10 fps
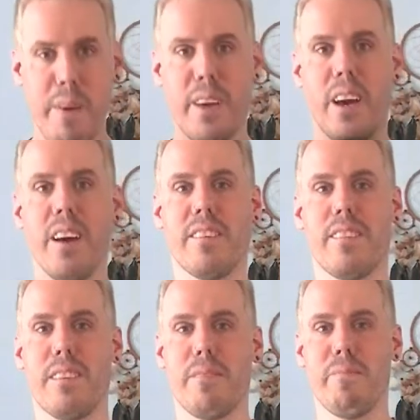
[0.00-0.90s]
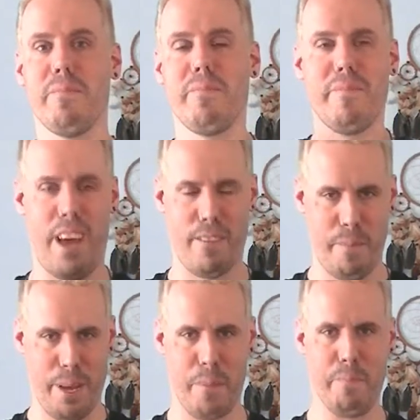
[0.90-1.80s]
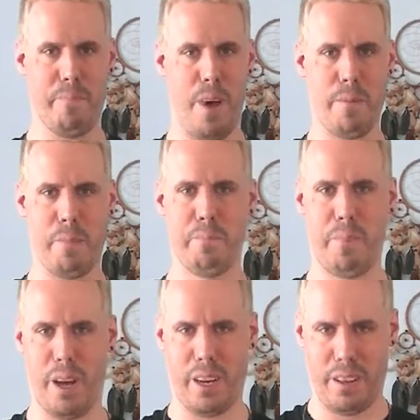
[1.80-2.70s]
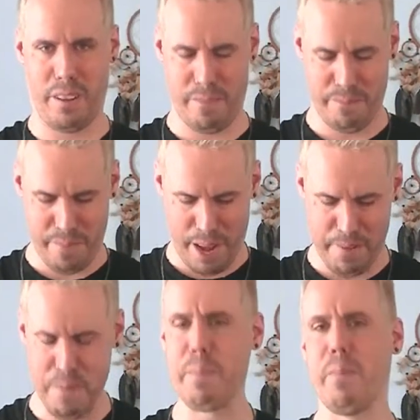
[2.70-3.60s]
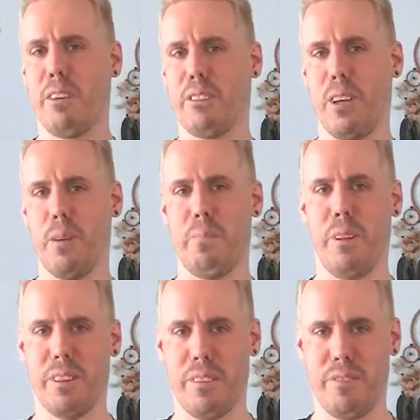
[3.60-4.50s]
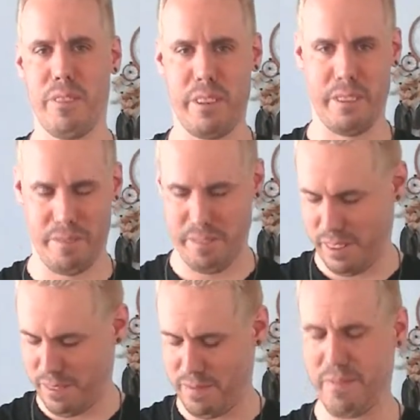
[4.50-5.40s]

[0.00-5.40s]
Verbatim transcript: because I have a big upper body, and uh, I'm a bit muscular built, if you know,